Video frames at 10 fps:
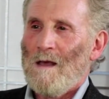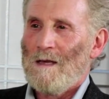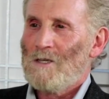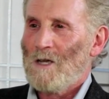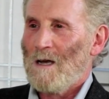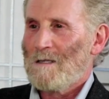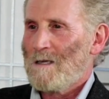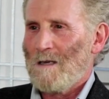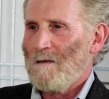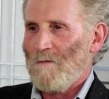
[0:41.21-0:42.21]
headshots
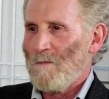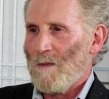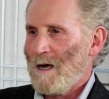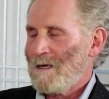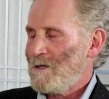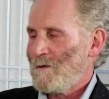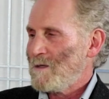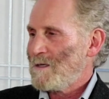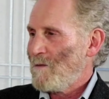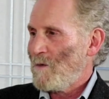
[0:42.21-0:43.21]
remind you
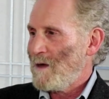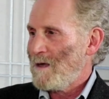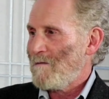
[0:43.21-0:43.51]
in some way